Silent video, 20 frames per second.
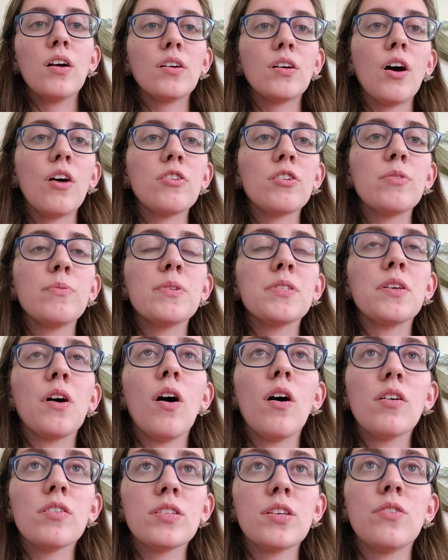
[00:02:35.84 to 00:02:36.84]
Connor was
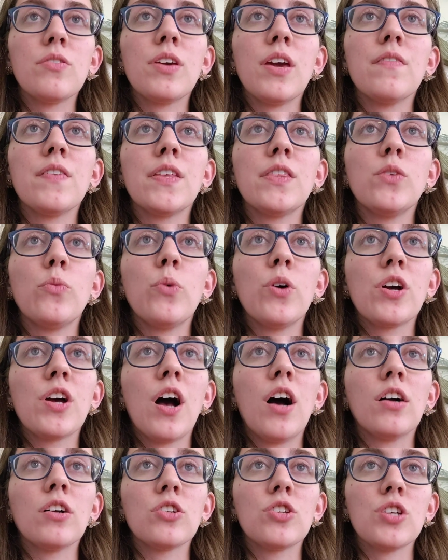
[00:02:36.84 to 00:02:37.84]
also given the
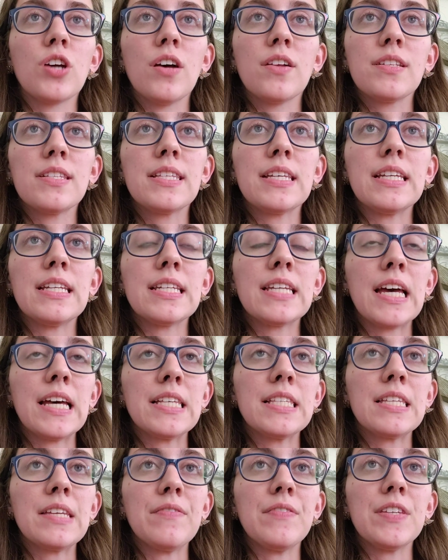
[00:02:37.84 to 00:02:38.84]
Woodcock-Johnson
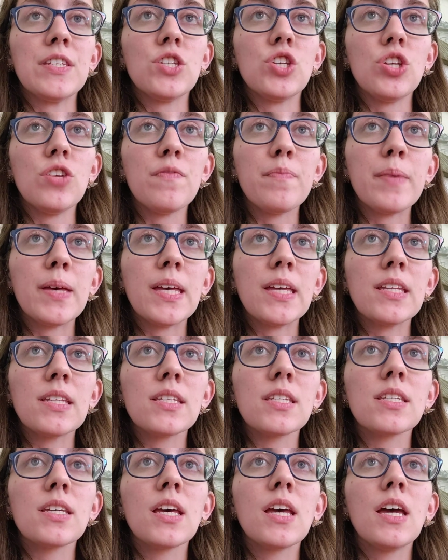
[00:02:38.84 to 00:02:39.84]
test of
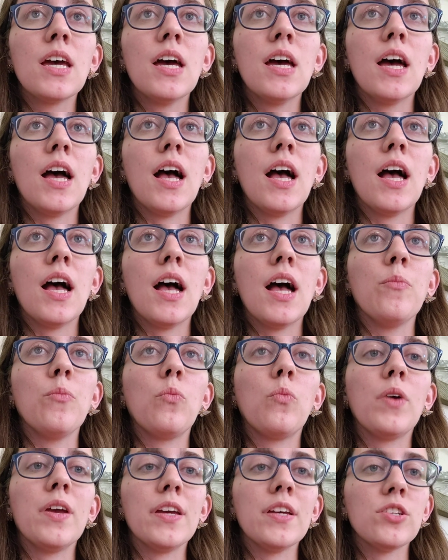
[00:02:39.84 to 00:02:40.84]
achievement,
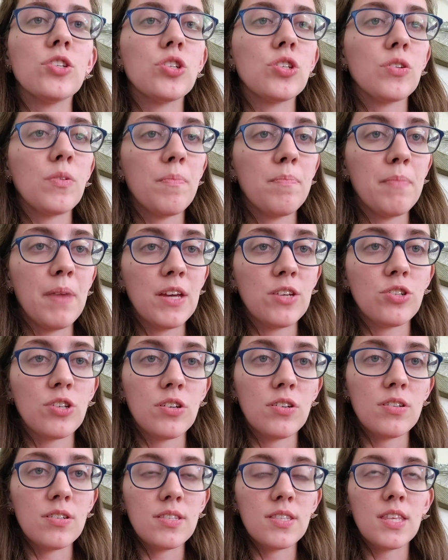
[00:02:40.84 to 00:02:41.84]
which
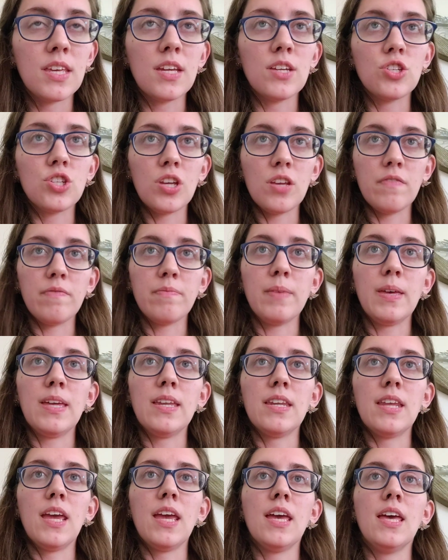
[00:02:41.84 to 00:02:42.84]
measures the
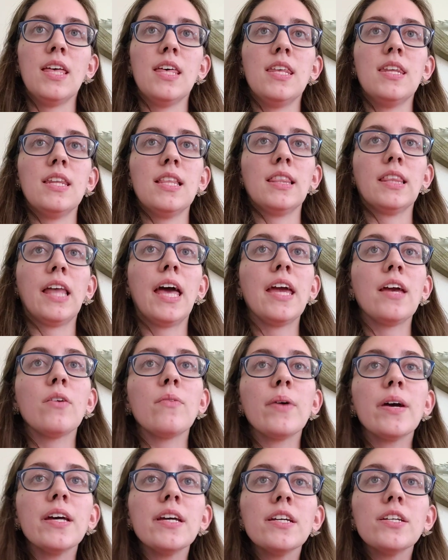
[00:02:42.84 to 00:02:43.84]
achievement in
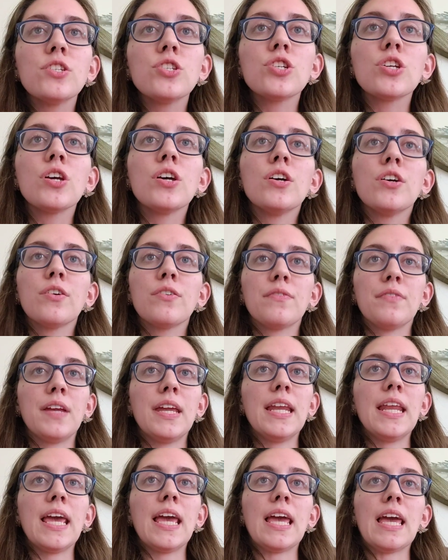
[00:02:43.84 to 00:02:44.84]
language,
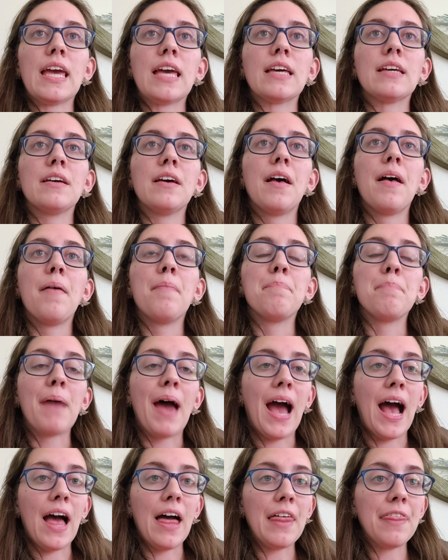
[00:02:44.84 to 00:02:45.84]
reading,
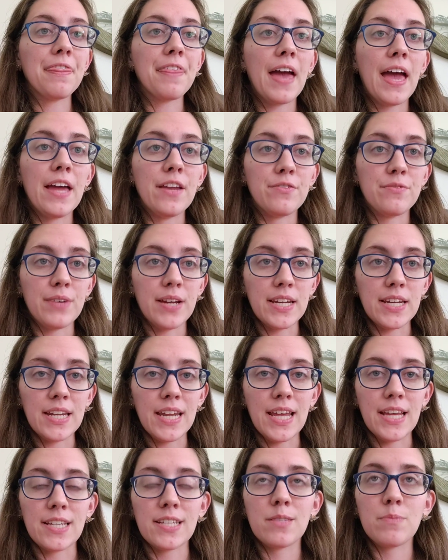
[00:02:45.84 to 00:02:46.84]
math, and written
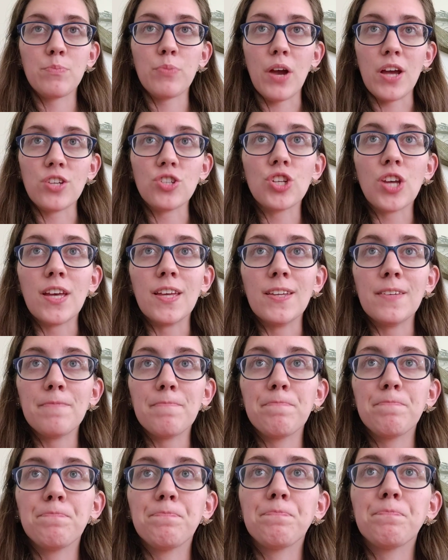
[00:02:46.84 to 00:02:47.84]
expression.